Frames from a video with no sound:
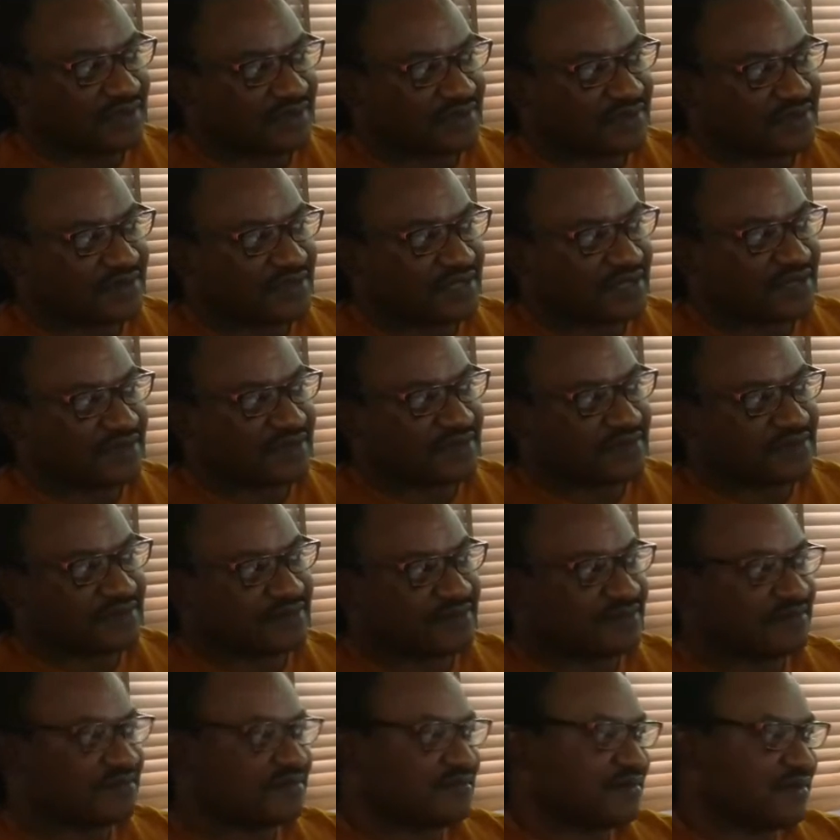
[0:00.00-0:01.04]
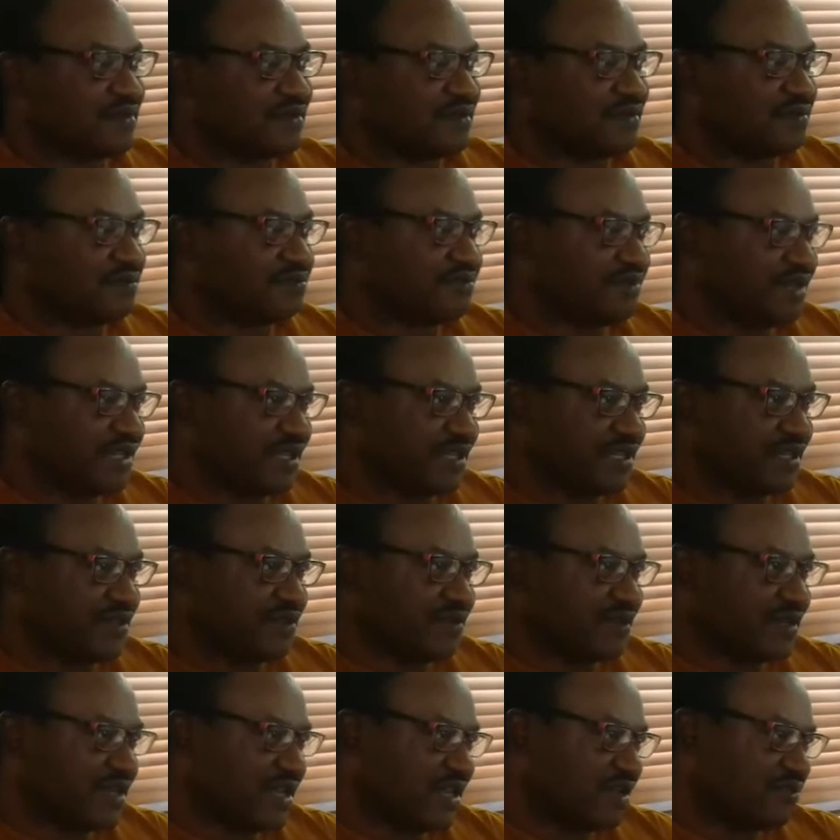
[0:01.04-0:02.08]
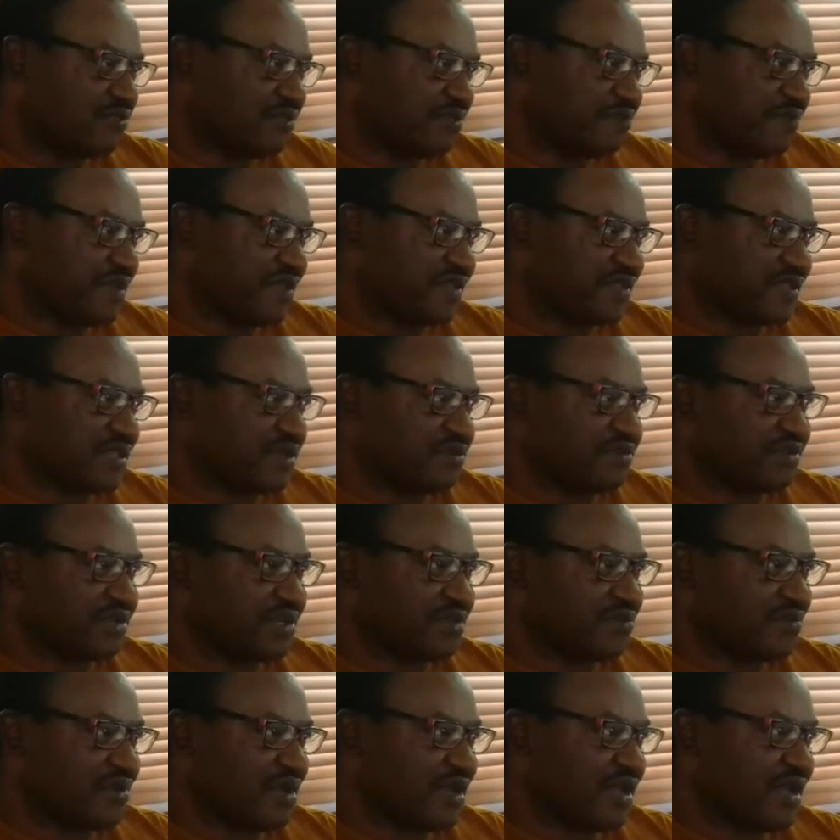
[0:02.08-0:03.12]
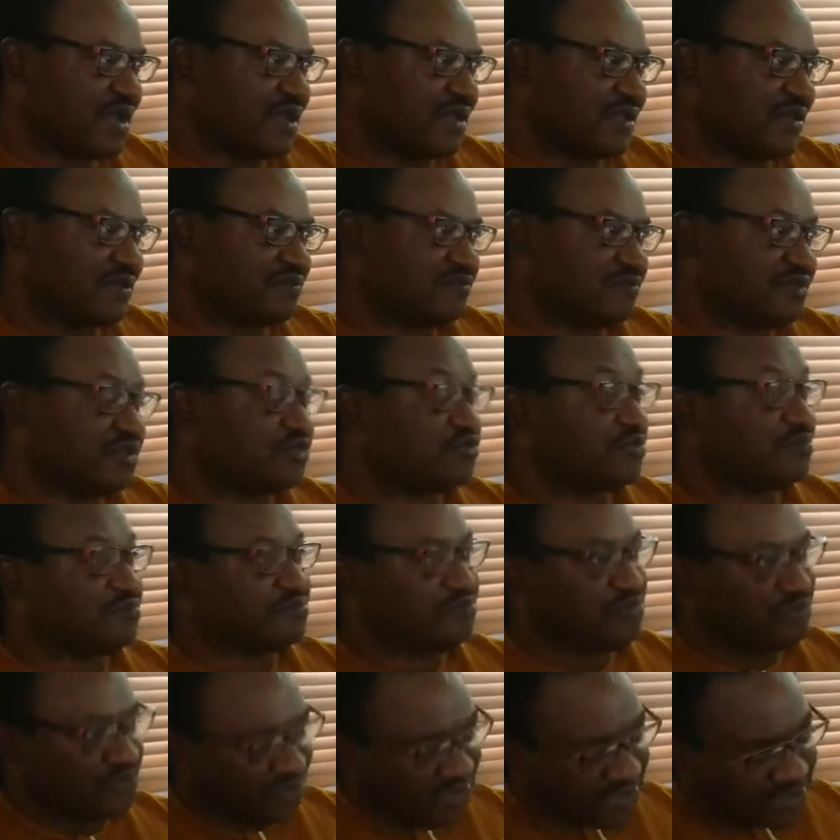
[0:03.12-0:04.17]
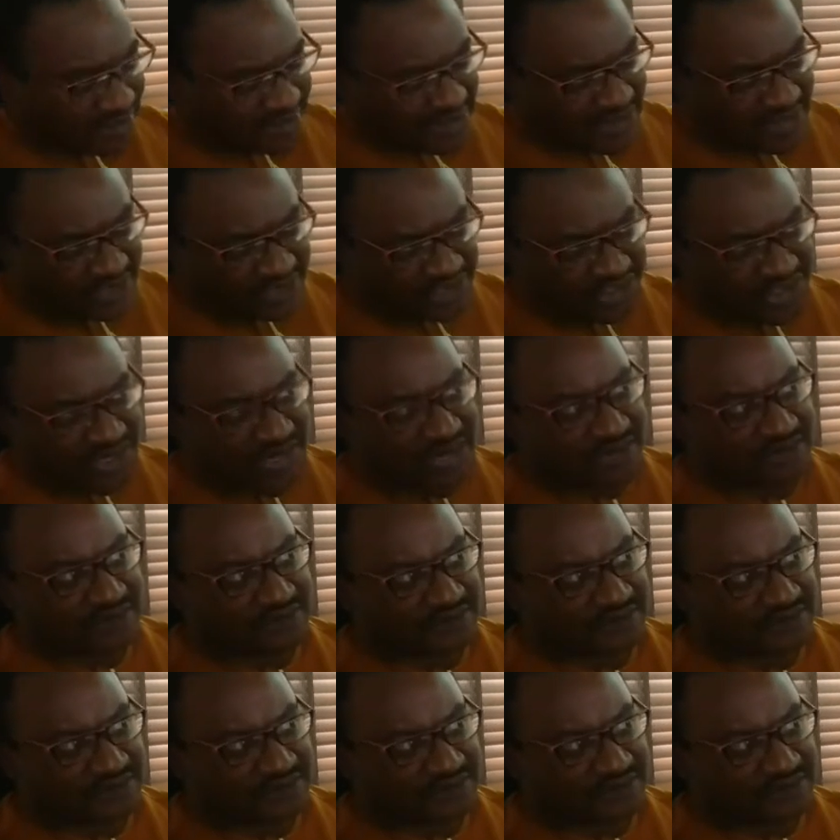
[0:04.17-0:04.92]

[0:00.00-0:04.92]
then bring in other equipment that we require, which will boost our IGR.